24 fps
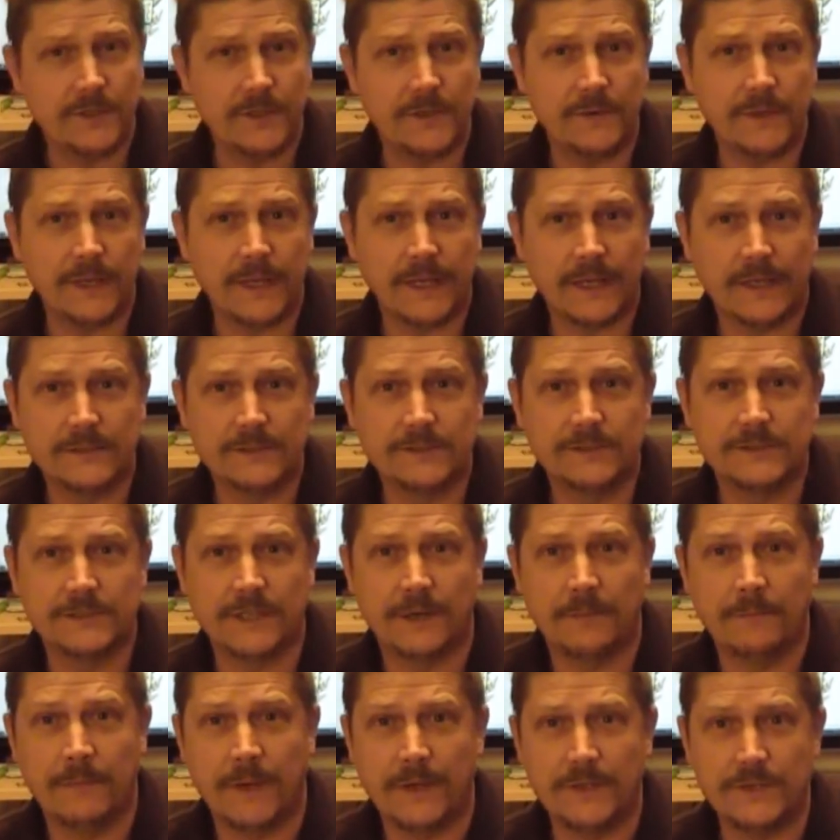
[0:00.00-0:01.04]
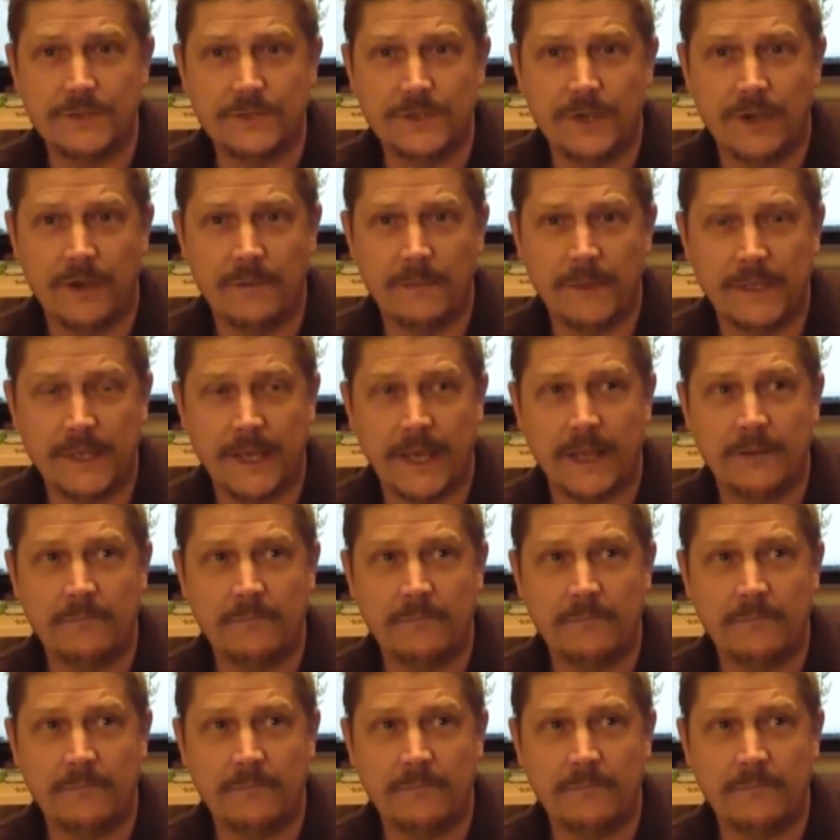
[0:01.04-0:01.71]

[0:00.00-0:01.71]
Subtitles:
doing some German